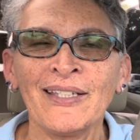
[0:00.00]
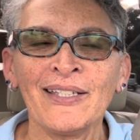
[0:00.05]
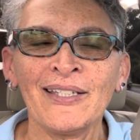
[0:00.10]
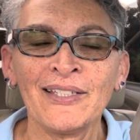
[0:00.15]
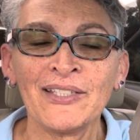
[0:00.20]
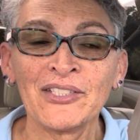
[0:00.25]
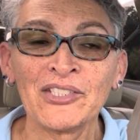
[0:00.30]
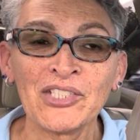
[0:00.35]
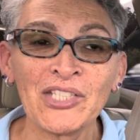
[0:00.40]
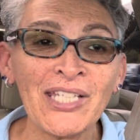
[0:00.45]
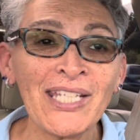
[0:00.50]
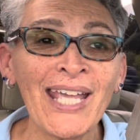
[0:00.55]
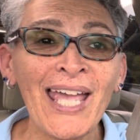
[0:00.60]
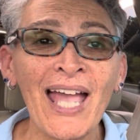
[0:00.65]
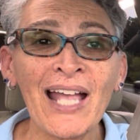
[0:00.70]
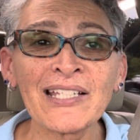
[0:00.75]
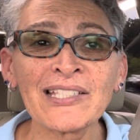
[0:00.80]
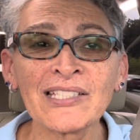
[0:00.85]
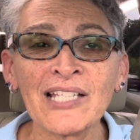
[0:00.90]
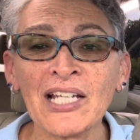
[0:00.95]
She
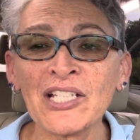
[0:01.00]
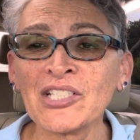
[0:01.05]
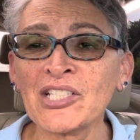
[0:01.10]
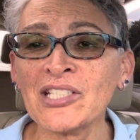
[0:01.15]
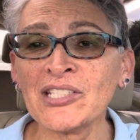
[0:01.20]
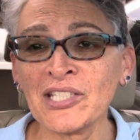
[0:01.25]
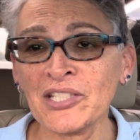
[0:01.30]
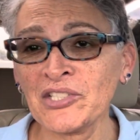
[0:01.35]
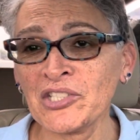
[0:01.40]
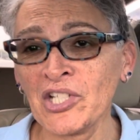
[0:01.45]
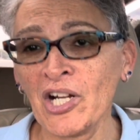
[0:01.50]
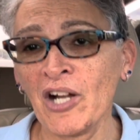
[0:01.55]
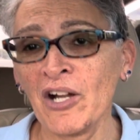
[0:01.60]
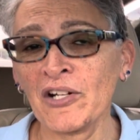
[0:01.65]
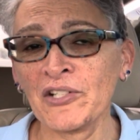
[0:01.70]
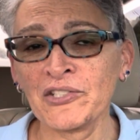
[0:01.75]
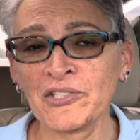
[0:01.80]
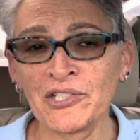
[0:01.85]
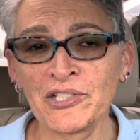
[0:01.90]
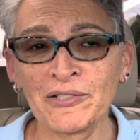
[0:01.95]
acts like she's in
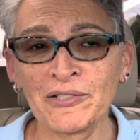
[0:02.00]
charge.